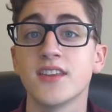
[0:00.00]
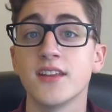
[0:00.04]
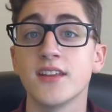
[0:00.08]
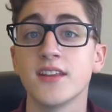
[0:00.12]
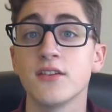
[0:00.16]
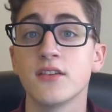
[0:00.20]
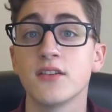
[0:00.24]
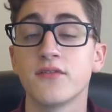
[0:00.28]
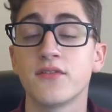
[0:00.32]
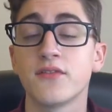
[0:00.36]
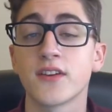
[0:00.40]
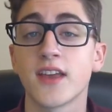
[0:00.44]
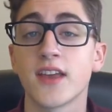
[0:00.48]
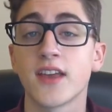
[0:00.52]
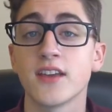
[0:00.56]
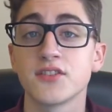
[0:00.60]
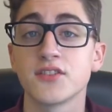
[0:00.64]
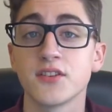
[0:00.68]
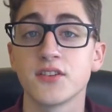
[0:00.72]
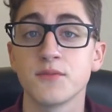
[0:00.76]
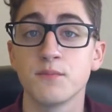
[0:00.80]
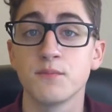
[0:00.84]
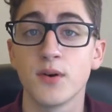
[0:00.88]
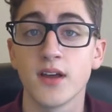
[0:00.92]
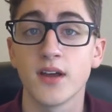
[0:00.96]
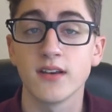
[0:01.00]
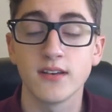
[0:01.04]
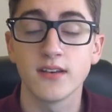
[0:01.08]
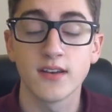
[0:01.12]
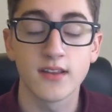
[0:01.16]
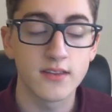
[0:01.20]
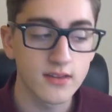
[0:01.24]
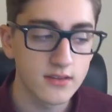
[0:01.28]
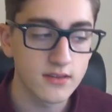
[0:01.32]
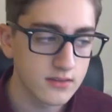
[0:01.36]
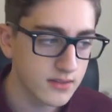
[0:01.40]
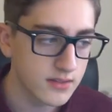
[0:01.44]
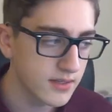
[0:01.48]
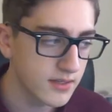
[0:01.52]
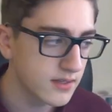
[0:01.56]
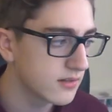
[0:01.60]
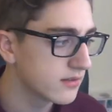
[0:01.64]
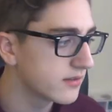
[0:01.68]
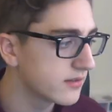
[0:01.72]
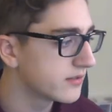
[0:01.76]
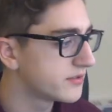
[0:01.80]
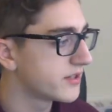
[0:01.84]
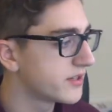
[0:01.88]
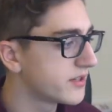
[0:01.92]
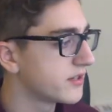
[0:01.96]
simply stating what was
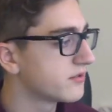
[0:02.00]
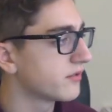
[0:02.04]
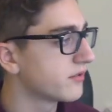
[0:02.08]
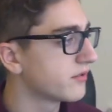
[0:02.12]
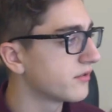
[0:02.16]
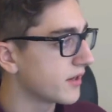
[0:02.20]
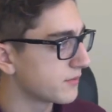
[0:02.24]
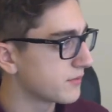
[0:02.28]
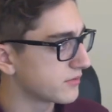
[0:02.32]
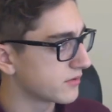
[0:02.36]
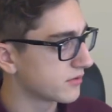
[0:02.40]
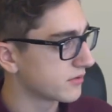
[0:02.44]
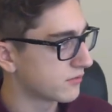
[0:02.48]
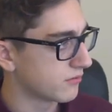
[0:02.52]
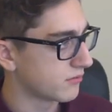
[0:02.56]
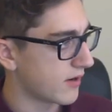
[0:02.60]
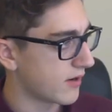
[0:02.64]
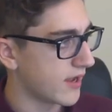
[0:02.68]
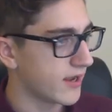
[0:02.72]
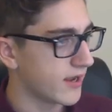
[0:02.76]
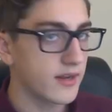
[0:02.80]
happening in the clips he